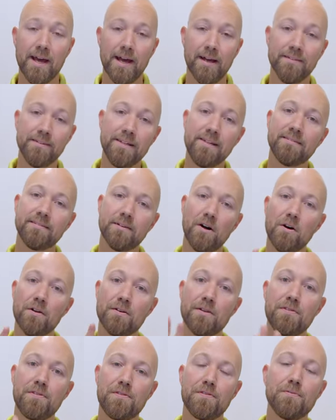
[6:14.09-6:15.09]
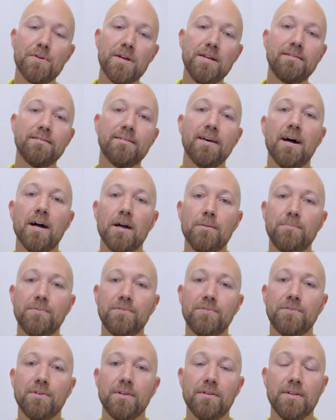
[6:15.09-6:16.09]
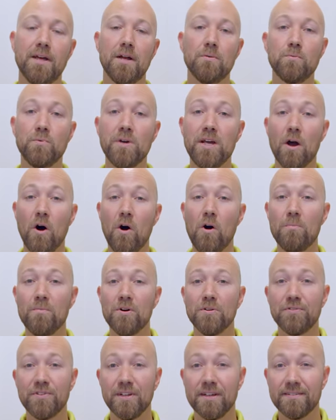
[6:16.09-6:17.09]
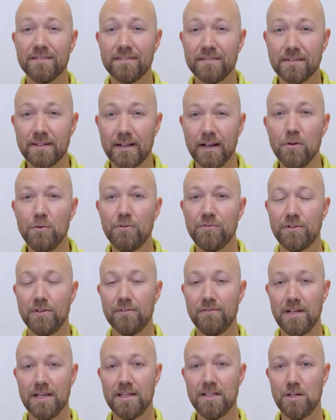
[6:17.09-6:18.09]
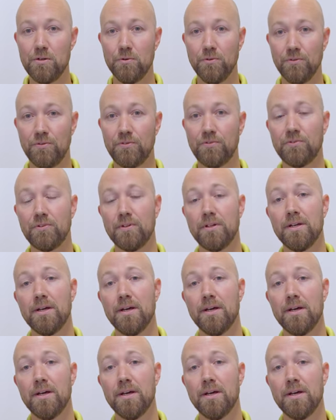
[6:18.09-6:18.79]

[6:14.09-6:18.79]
And these are the three types that we almost exclusively use